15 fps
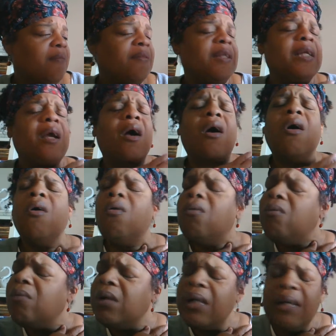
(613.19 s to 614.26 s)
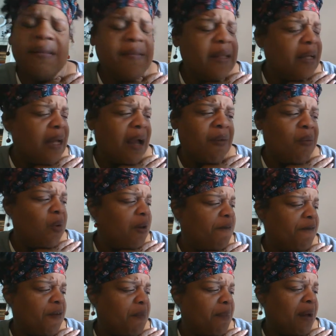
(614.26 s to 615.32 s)
The only thing I wanted
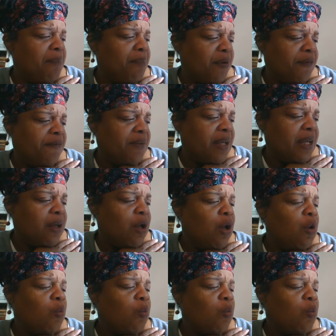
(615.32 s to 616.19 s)
for my birthday